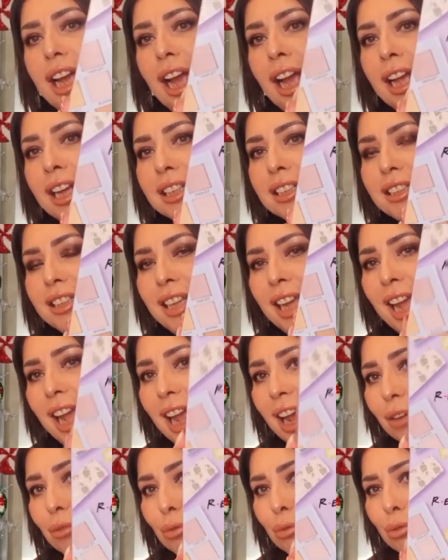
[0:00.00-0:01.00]
And
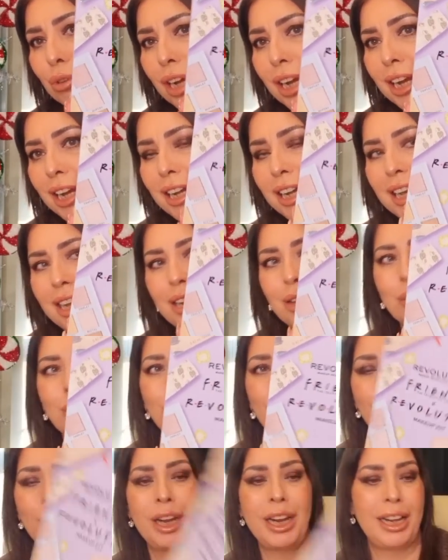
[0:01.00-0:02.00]
yeah, really,
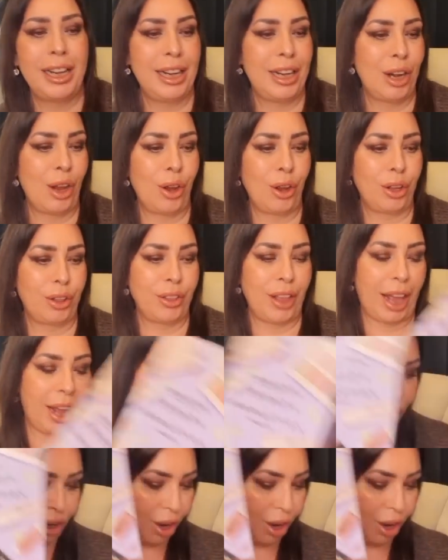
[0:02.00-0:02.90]
really like that.